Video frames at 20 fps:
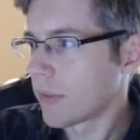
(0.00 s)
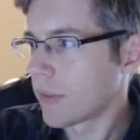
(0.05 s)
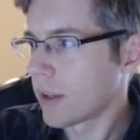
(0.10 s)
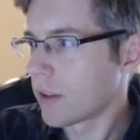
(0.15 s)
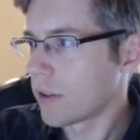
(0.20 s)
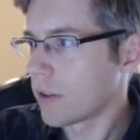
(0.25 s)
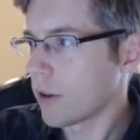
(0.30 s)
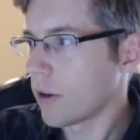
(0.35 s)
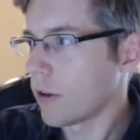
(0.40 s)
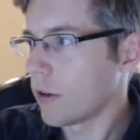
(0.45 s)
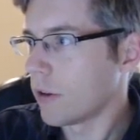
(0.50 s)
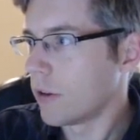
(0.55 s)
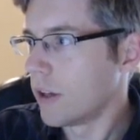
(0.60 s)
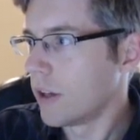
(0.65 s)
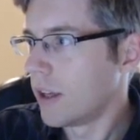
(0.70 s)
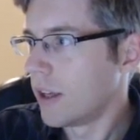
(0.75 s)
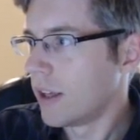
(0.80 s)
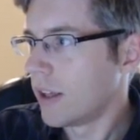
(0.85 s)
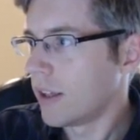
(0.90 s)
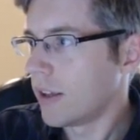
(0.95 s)
So
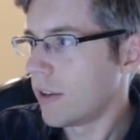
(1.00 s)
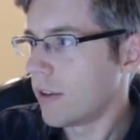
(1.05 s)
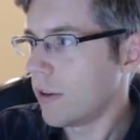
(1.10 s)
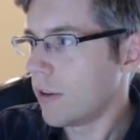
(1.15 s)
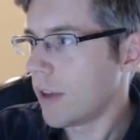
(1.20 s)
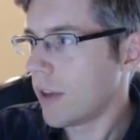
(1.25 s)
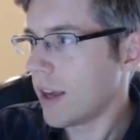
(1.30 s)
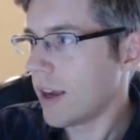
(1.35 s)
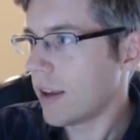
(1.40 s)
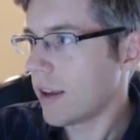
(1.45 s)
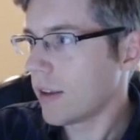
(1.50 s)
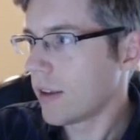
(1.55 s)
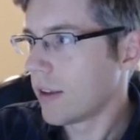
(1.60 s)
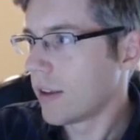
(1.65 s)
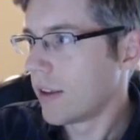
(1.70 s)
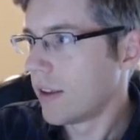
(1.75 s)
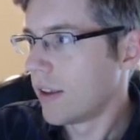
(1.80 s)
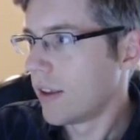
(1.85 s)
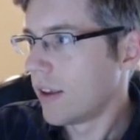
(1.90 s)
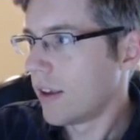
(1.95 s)
you do that,
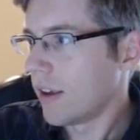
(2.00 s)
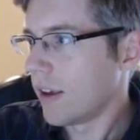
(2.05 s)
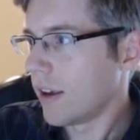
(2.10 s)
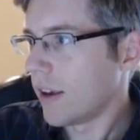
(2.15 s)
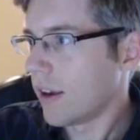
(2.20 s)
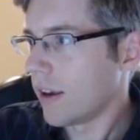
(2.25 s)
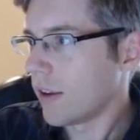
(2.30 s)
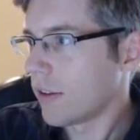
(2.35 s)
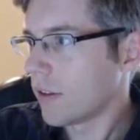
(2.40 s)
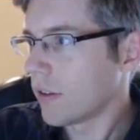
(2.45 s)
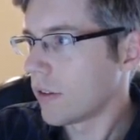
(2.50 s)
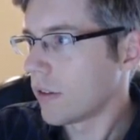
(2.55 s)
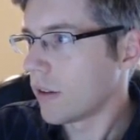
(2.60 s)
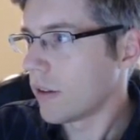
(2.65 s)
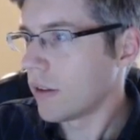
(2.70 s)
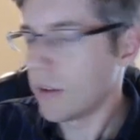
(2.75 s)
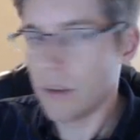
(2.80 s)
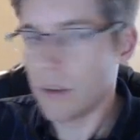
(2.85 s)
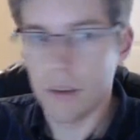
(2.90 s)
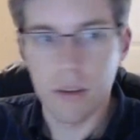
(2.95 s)
and
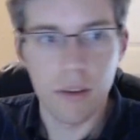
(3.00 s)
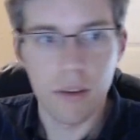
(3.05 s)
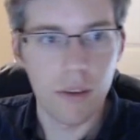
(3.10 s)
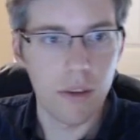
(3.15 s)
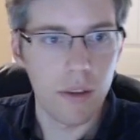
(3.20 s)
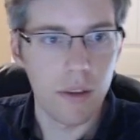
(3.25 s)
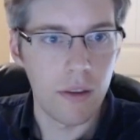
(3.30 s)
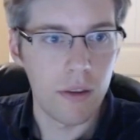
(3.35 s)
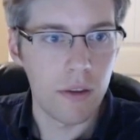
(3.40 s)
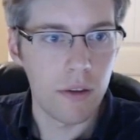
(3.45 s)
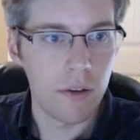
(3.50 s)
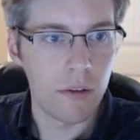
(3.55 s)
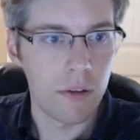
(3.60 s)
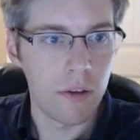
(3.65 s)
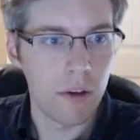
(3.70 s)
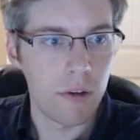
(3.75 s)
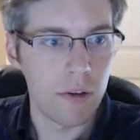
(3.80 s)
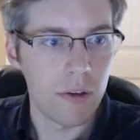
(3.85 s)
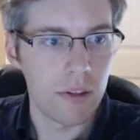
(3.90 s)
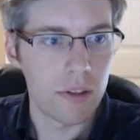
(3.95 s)
then you'll
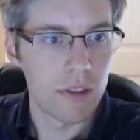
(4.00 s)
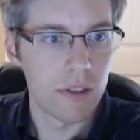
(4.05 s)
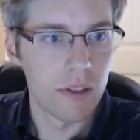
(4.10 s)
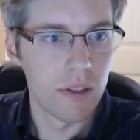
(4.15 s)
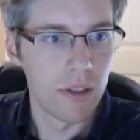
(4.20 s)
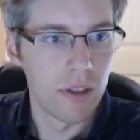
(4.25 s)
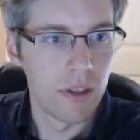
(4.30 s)
notice